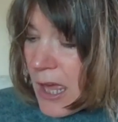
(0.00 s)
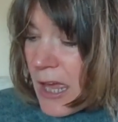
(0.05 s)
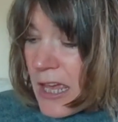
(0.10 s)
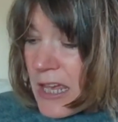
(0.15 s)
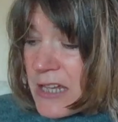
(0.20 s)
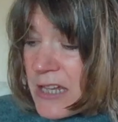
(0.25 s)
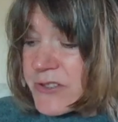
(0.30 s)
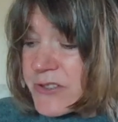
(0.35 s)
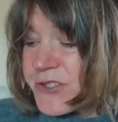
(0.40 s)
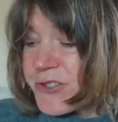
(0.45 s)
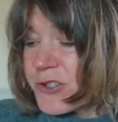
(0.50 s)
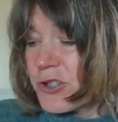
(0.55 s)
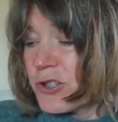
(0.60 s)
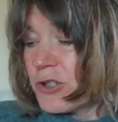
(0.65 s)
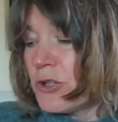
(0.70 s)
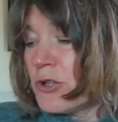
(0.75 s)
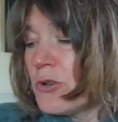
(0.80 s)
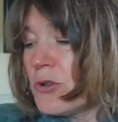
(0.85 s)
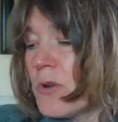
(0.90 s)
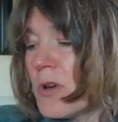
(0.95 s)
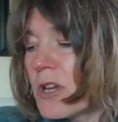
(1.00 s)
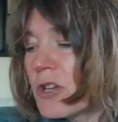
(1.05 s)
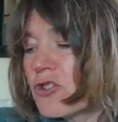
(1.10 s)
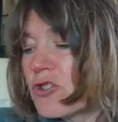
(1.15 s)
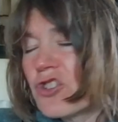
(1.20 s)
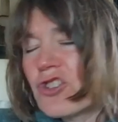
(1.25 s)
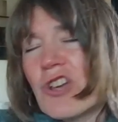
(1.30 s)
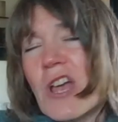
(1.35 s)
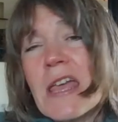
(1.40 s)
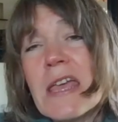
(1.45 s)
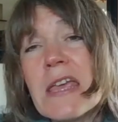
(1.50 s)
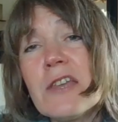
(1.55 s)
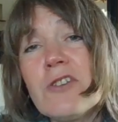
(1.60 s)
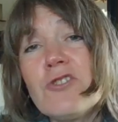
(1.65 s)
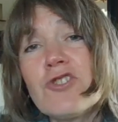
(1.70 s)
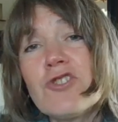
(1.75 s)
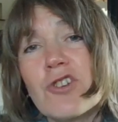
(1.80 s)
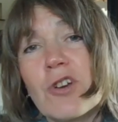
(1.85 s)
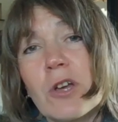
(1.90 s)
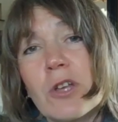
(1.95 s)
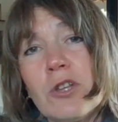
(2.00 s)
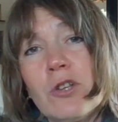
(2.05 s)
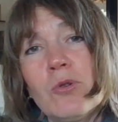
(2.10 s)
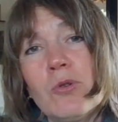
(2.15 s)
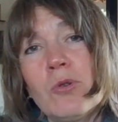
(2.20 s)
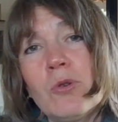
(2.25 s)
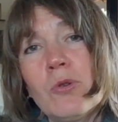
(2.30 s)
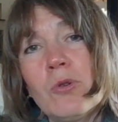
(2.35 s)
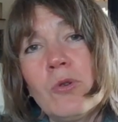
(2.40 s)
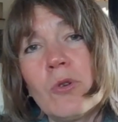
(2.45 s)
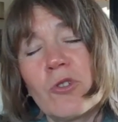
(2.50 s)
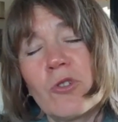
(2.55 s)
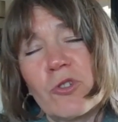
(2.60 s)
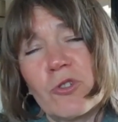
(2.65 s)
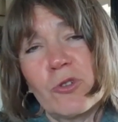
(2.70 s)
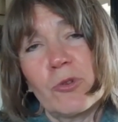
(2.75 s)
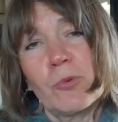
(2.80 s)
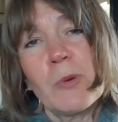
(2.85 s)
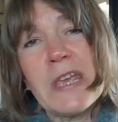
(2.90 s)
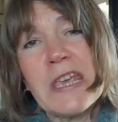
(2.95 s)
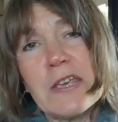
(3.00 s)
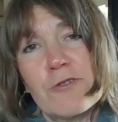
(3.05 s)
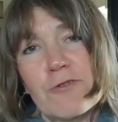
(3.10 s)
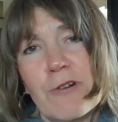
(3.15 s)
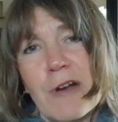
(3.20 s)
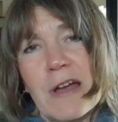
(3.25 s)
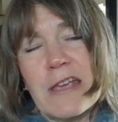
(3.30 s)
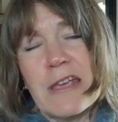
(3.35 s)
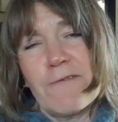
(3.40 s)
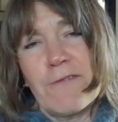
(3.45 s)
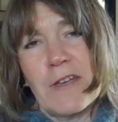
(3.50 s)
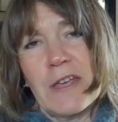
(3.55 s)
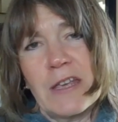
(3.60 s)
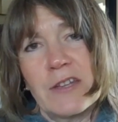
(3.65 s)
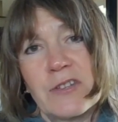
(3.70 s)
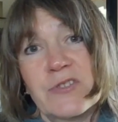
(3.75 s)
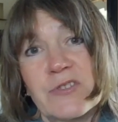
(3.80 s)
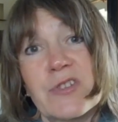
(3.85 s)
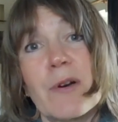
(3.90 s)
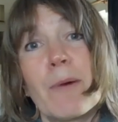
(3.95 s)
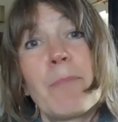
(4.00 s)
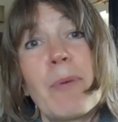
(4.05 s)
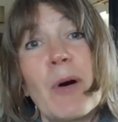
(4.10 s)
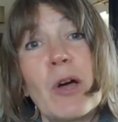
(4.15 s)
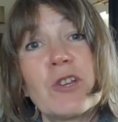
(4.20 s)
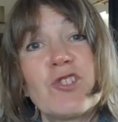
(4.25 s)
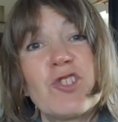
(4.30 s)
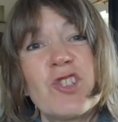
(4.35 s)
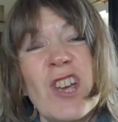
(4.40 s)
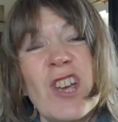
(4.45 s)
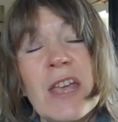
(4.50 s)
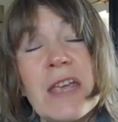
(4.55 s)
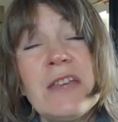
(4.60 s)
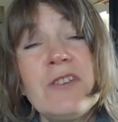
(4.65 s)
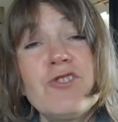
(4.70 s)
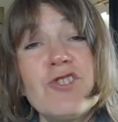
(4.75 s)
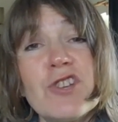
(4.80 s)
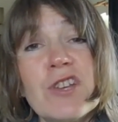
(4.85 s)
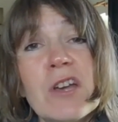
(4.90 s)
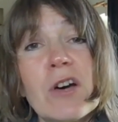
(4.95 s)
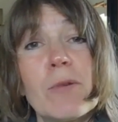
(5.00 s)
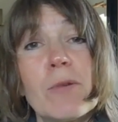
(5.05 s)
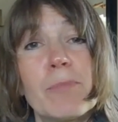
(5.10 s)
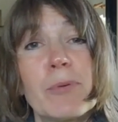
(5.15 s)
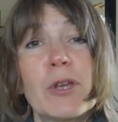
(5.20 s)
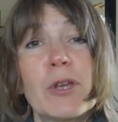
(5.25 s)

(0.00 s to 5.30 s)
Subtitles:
is to change your sweet cravings by changing up